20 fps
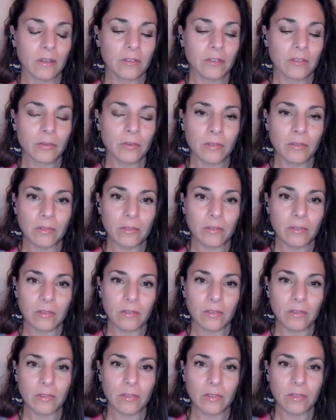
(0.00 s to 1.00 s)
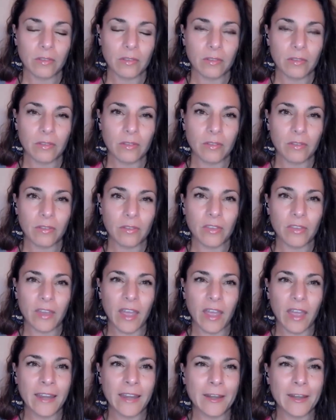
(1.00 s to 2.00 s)
So the
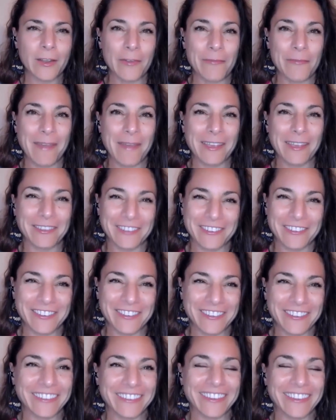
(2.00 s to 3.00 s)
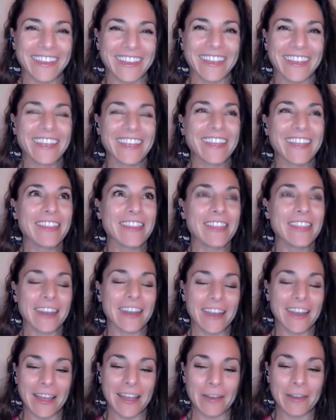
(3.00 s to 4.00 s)
kind of messages that
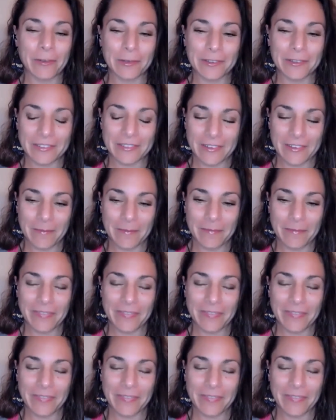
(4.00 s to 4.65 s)
that I was,